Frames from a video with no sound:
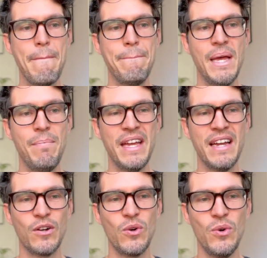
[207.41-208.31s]

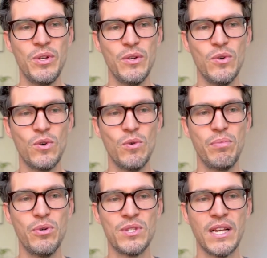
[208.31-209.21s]
Bebengakhoni
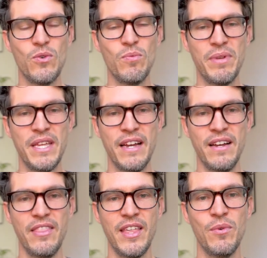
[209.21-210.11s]
ukuphuza
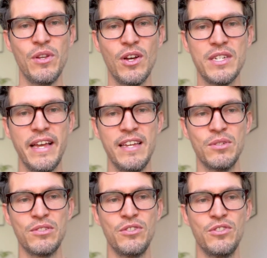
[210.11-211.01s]
ubiya. They were not
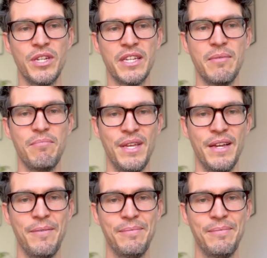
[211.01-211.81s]
able to drink beer.